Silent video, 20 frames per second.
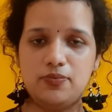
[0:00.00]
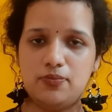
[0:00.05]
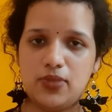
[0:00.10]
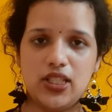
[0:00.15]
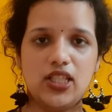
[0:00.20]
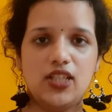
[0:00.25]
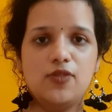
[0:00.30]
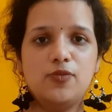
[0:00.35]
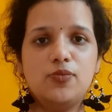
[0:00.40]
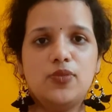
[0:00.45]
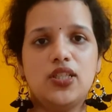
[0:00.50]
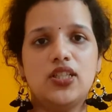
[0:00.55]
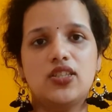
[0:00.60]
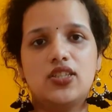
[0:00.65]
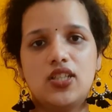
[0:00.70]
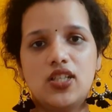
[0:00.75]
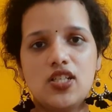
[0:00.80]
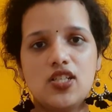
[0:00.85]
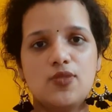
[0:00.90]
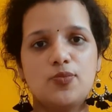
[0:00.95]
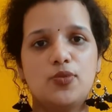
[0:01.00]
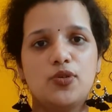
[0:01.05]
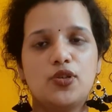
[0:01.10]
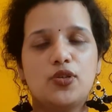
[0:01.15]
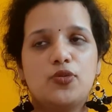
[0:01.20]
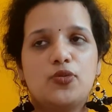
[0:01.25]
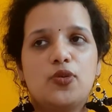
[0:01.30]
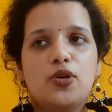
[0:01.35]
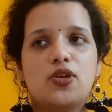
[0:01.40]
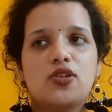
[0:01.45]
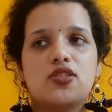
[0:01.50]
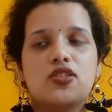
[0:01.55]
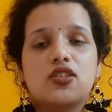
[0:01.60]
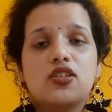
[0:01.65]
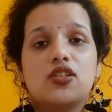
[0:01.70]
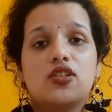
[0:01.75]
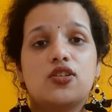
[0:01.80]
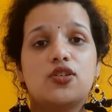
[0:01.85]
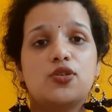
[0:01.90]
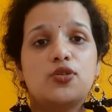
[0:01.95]
Believe me, this book was
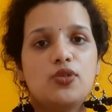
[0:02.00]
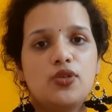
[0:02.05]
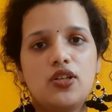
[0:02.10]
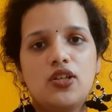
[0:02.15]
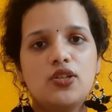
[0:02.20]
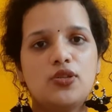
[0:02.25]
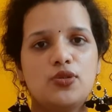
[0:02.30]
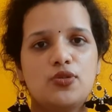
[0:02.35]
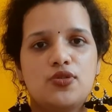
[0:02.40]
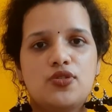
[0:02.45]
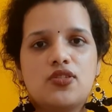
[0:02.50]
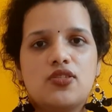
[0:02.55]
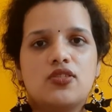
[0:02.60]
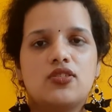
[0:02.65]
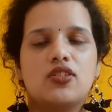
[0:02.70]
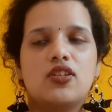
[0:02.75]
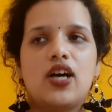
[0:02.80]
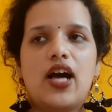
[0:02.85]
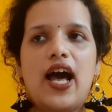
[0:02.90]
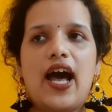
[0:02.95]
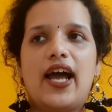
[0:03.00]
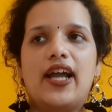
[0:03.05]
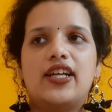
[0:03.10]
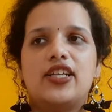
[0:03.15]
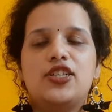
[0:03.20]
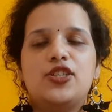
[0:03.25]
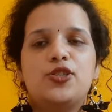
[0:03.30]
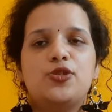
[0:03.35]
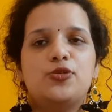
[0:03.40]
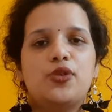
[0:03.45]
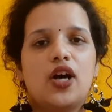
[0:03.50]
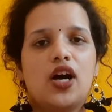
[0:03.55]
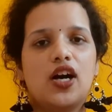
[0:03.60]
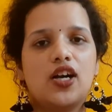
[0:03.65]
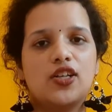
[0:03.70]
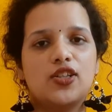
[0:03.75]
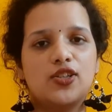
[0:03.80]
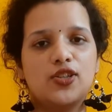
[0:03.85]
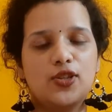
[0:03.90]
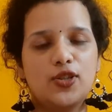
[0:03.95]
a roller coaster, and you
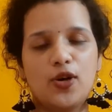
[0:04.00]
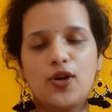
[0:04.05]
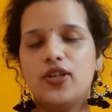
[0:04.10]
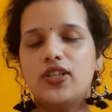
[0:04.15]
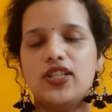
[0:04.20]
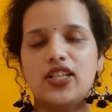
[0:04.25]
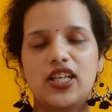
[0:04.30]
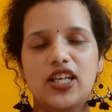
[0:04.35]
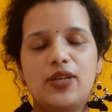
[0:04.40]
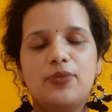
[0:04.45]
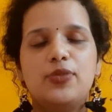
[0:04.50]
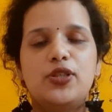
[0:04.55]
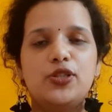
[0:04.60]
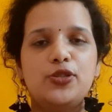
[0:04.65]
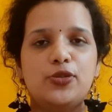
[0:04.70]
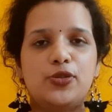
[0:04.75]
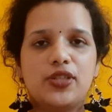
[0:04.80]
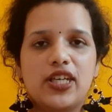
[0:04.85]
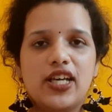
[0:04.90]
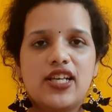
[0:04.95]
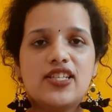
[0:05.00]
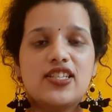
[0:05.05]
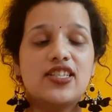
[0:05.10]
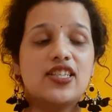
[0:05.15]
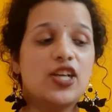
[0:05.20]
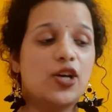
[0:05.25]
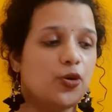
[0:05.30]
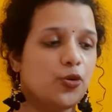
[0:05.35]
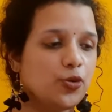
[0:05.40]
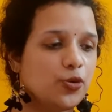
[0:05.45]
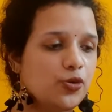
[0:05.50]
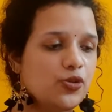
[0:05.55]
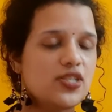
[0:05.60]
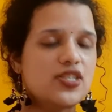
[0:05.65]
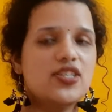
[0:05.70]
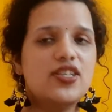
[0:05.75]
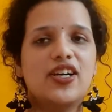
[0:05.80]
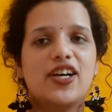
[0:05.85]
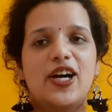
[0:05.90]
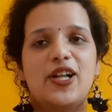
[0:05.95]
are not able to guess who
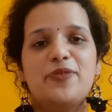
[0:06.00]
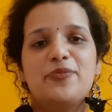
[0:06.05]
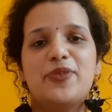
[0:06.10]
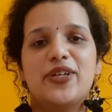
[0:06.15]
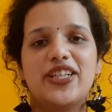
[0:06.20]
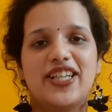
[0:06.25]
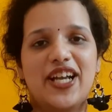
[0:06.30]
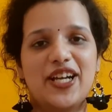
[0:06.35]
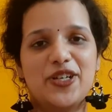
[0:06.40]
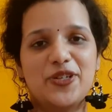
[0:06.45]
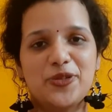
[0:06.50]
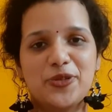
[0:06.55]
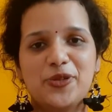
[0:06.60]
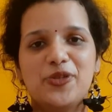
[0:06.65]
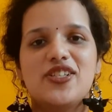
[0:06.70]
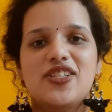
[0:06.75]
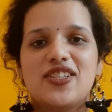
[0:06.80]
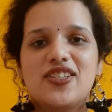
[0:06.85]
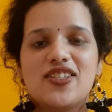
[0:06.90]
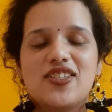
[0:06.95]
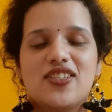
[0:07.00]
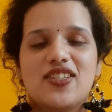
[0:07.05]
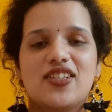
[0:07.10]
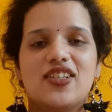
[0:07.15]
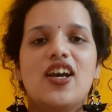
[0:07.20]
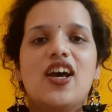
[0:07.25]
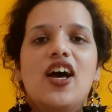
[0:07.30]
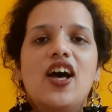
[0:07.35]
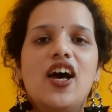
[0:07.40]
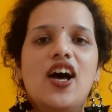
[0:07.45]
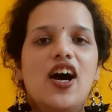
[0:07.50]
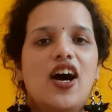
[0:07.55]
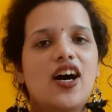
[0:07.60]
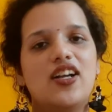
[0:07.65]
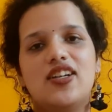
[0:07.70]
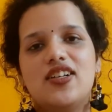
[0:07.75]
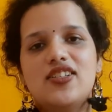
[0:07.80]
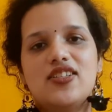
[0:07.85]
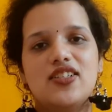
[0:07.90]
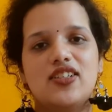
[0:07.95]
is the culprit and who is innocent
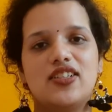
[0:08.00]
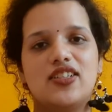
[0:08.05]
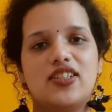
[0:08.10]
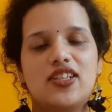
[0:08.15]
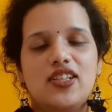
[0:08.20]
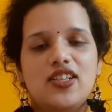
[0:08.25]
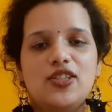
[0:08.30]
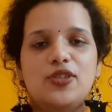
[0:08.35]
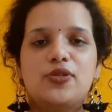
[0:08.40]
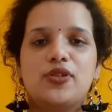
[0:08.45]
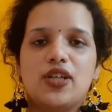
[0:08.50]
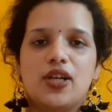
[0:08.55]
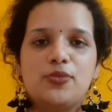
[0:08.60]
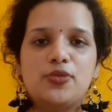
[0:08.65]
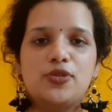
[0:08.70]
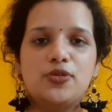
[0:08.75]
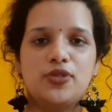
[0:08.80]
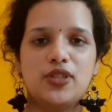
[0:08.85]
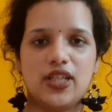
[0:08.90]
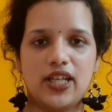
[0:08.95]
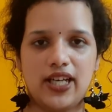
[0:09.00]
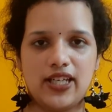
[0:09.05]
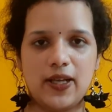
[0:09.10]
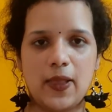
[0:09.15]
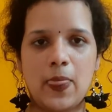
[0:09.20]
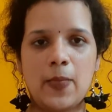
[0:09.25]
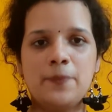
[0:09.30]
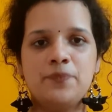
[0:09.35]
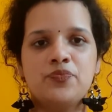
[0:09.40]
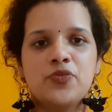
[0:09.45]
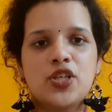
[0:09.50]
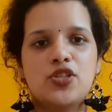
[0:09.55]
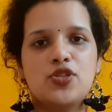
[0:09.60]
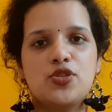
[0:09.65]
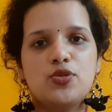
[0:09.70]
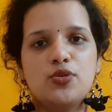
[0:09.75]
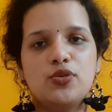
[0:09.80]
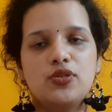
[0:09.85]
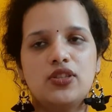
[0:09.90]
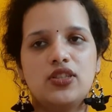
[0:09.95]
unless and until you come to the end
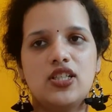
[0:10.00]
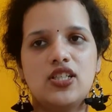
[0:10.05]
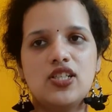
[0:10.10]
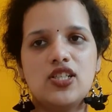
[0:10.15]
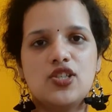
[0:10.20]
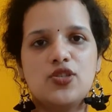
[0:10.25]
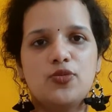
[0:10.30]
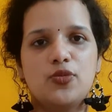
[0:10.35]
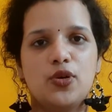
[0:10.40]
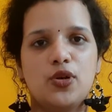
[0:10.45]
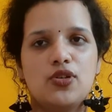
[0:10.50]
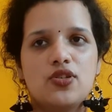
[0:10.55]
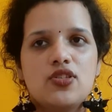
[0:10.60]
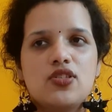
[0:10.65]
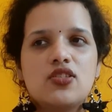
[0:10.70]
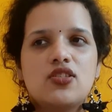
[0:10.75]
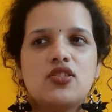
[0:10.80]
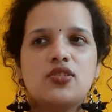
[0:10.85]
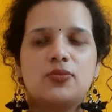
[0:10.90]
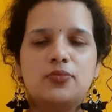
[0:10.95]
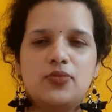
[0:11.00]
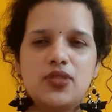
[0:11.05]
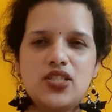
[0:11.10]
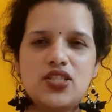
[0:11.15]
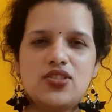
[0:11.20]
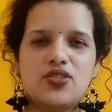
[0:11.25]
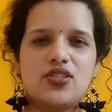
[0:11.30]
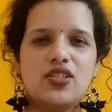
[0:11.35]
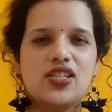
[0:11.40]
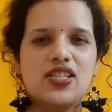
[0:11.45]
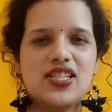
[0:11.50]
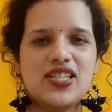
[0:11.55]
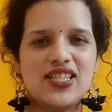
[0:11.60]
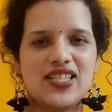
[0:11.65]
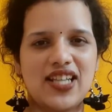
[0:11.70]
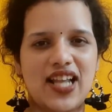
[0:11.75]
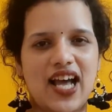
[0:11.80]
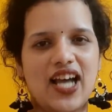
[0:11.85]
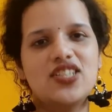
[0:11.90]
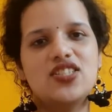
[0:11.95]
so this was mystery
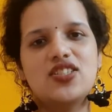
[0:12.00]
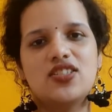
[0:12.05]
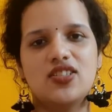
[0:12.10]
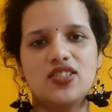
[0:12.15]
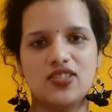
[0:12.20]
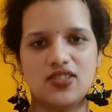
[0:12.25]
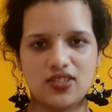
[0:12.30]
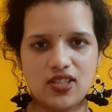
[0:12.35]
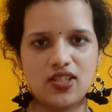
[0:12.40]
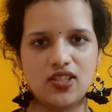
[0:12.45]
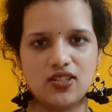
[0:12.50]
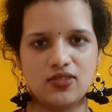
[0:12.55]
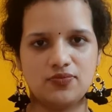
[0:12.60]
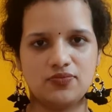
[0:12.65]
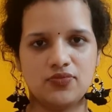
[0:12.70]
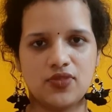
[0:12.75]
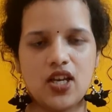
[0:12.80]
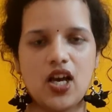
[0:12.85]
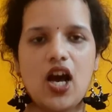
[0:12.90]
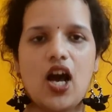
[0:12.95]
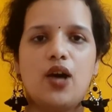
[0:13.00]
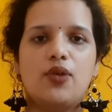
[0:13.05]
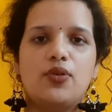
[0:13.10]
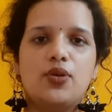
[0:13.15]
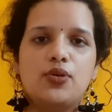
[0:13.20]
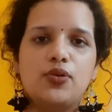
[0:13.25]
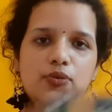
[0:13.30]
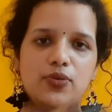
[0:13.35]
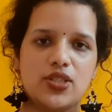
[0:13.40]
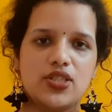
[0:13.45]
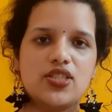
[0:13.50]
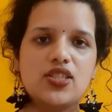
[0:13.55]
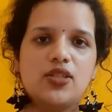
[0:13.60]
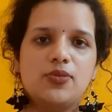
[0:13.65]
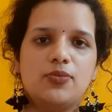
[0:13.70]
slash thriller however Vish